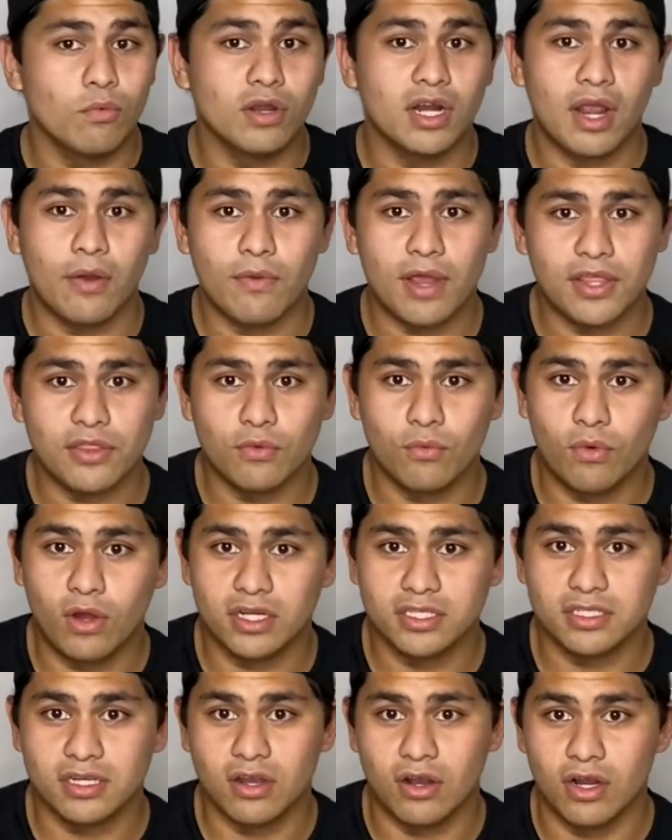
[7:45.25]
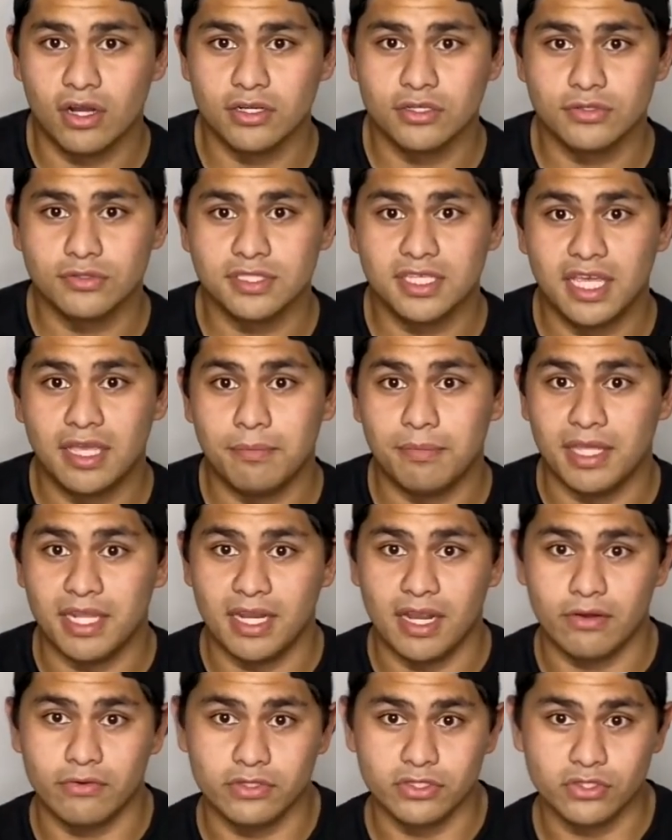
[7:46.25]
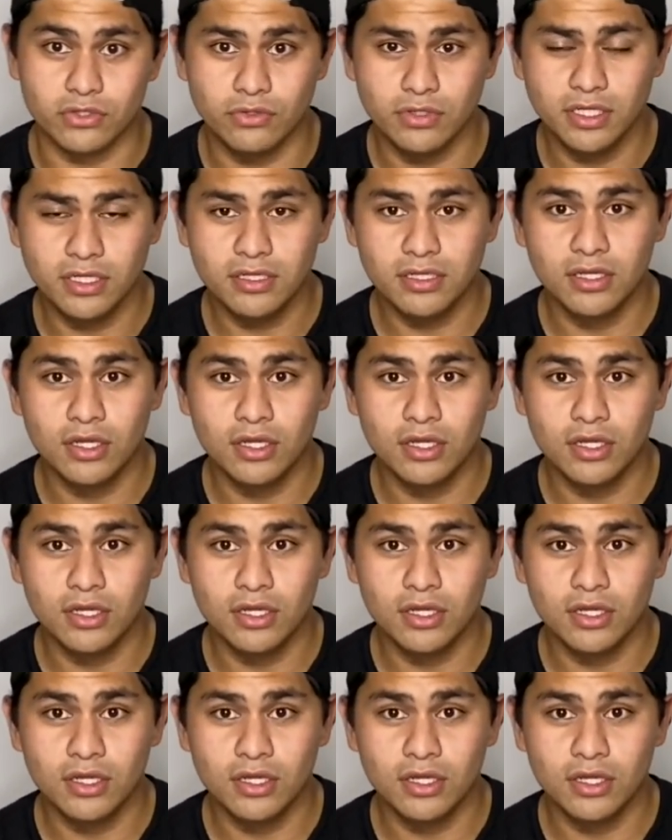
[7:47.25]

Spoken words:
rather watch a Cardinals game in Arizona,